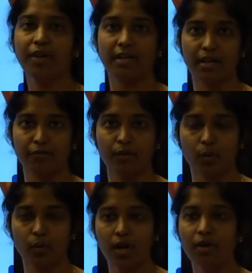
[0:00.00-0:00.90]
data
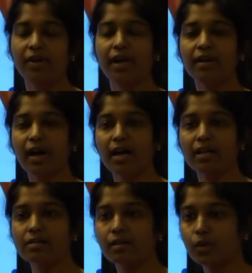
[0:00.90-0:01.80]
flow. Where
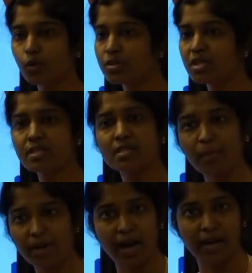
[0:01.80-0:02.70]
I'll to just
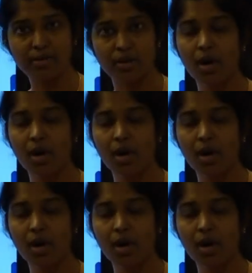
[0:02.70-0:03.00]
summarize,